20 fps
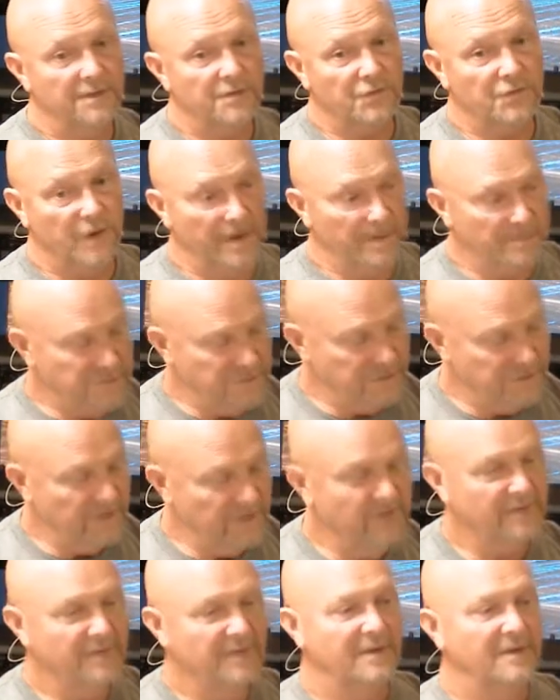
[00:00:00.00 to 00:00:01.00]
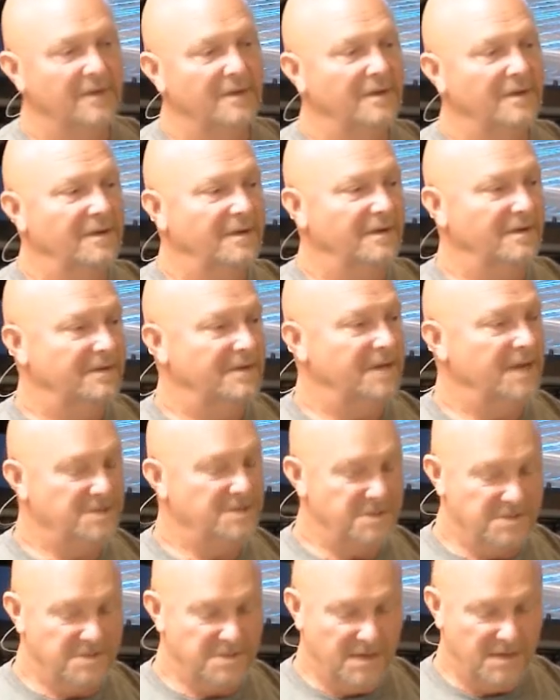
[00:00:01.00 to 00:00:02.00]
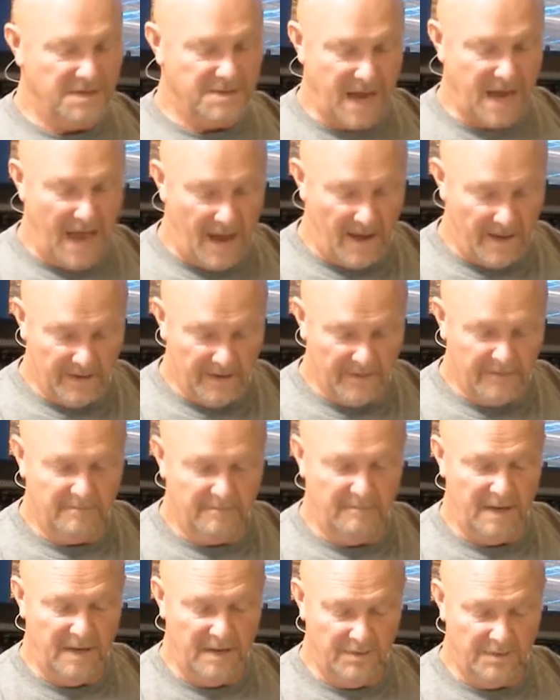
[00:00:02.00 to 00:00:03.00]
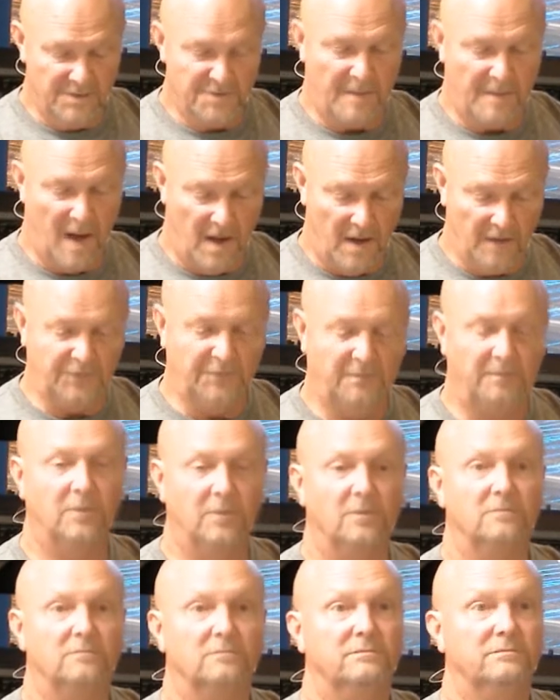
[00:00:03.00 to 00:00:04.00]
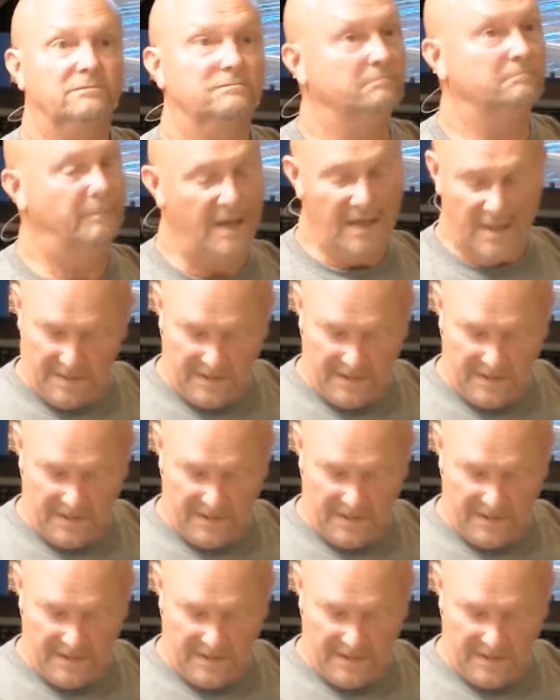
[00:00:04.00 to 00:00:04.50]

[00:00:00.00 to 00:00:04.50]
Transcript: the scripture. Teaches us how to be responsible, be